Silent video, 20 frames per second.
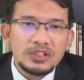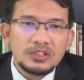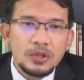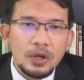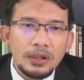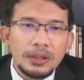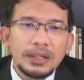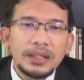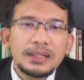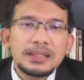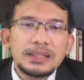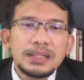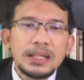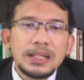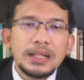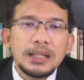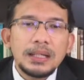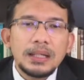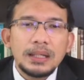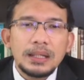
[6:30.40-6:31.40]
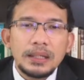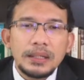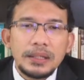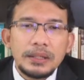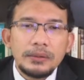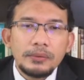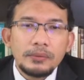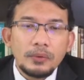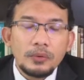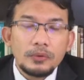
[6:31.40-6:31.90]
the scholars,
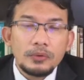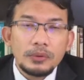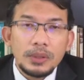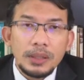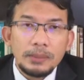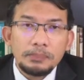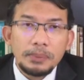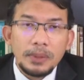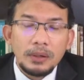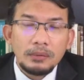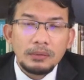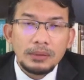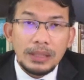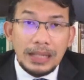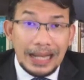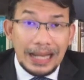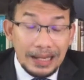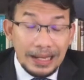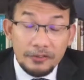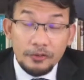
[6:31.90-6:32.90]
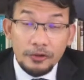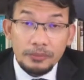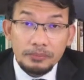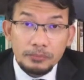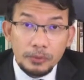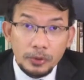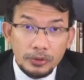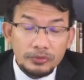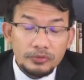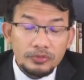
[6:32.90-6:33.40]
he wrote about
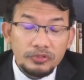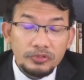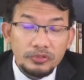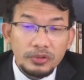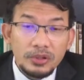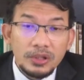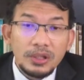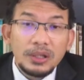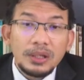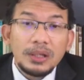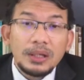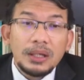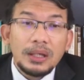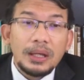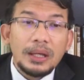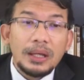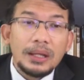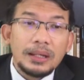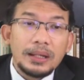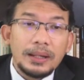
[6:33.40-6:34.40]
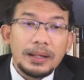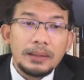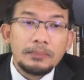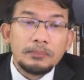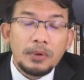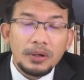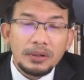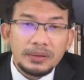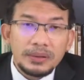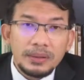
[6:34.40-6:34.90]
100 books, and
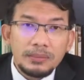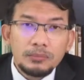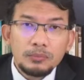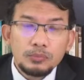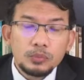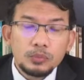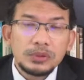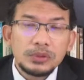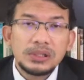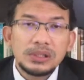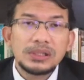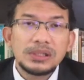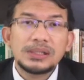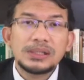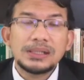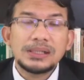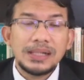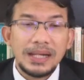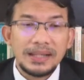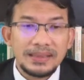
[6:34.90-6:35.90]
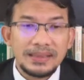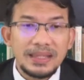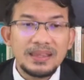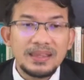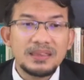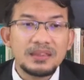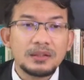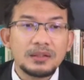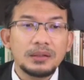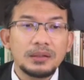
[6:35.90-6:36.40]
among them were
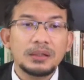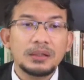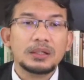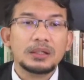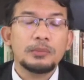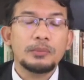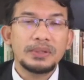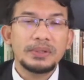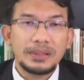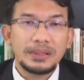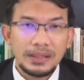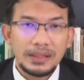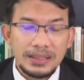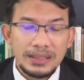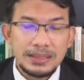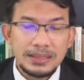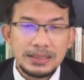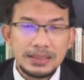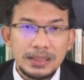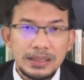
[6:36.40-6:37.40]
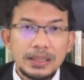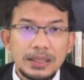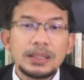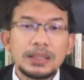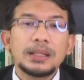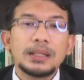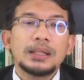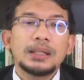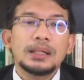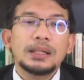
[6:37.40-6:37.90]
hadith commentaries.
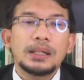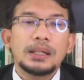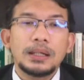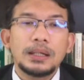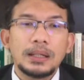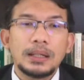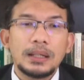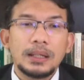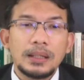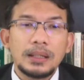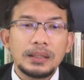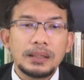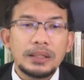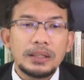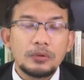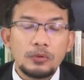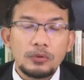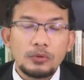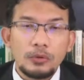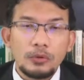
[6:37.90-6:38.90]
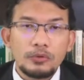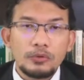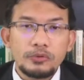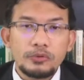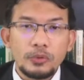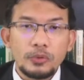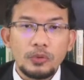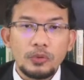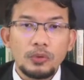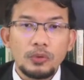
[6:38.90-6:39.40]
He wrote
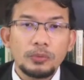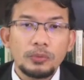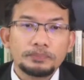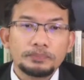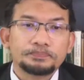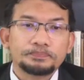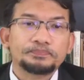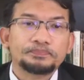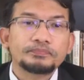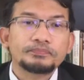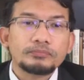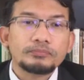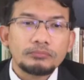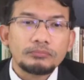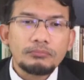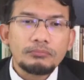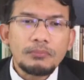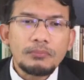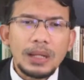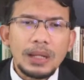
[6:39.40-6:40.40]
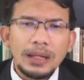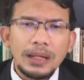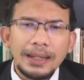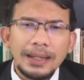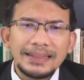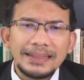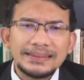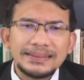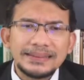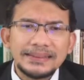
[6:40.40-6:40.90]
also
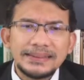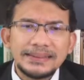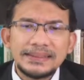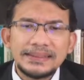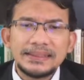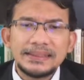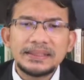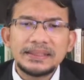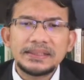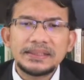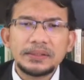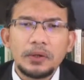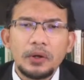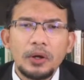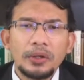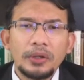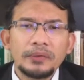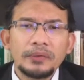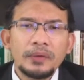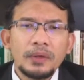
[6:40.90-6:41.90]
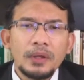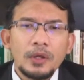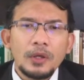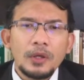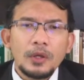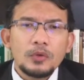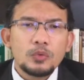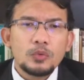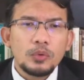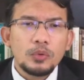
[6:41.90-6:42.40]
exegesis on
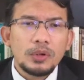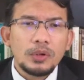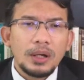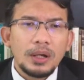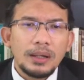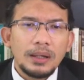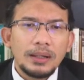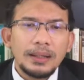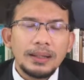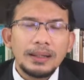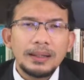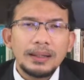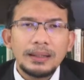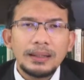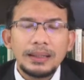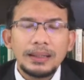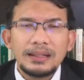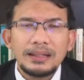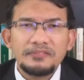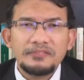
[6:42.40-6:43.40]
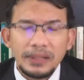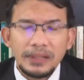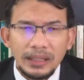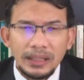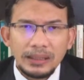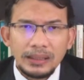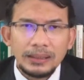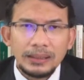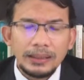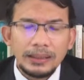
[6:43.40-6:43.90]
Surah
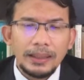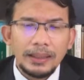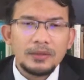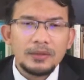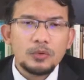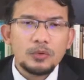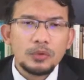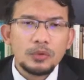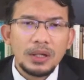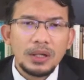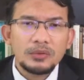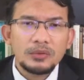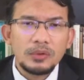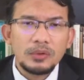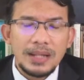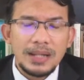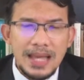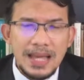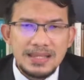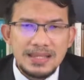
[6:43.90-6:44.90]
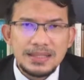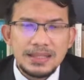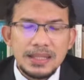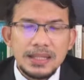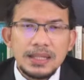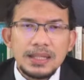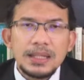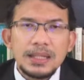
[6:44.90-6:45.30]
Al-Falaq and Surah An-Nas